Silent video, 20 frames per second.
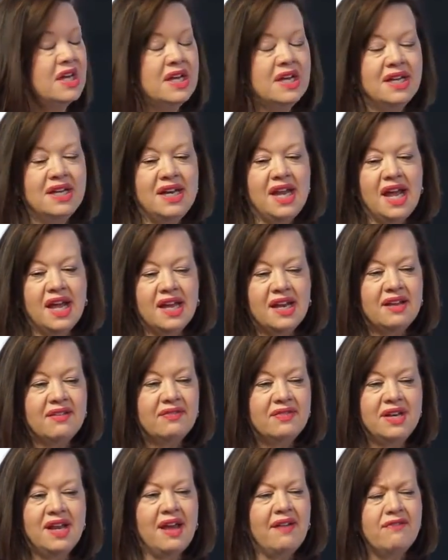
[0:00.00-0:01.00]

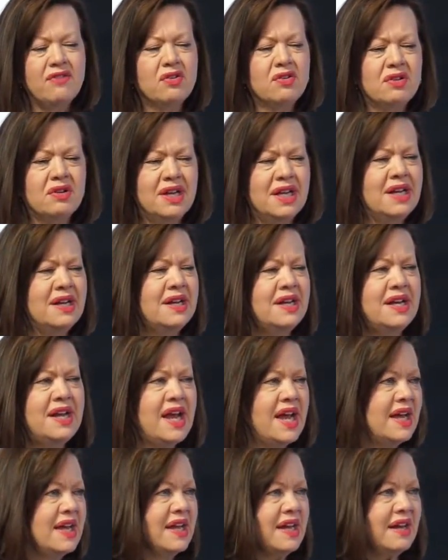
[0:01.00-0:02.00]
Negative, never in a
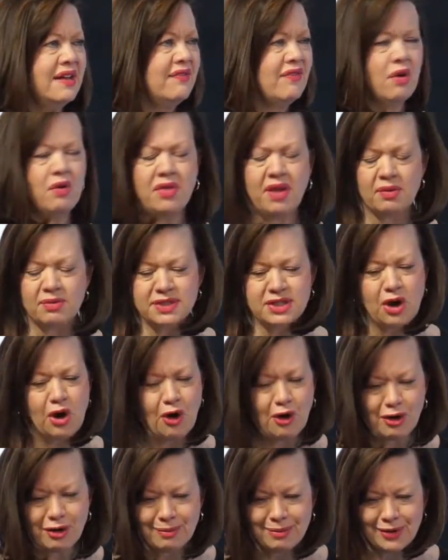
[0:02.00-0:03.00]
negative, oh, that was
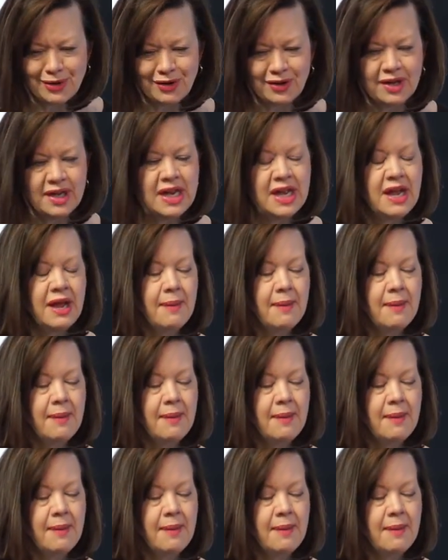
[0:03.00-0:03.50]
horrible,